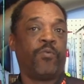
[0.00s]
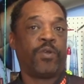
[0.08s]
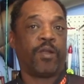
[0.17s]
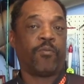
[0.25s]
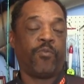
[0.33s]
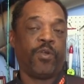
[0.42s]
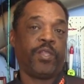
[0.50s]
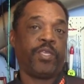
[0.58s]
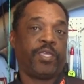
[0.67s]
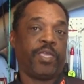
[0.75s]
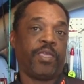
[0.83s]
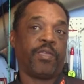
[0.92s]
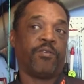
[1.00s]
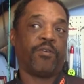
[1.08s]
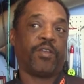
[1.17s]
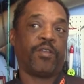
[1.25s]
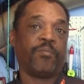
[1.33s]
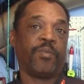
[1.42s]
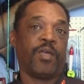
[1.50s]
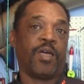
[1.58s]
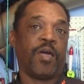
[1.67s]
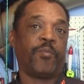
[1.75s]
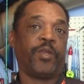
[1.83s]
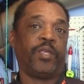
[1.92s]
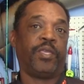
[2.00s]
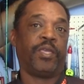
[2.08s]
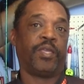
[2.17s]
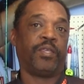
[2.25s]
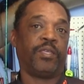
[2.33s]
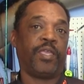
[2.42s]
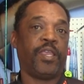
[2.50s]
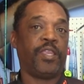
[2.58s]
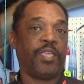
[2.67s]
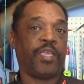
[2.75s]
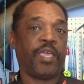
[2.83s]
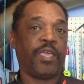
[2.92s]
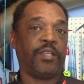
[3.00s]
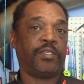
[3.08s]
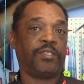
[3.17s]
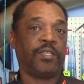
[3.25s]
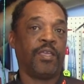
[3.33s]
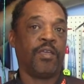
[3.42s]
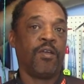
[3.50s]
When I'm really keying on them, I'm going to hit any gates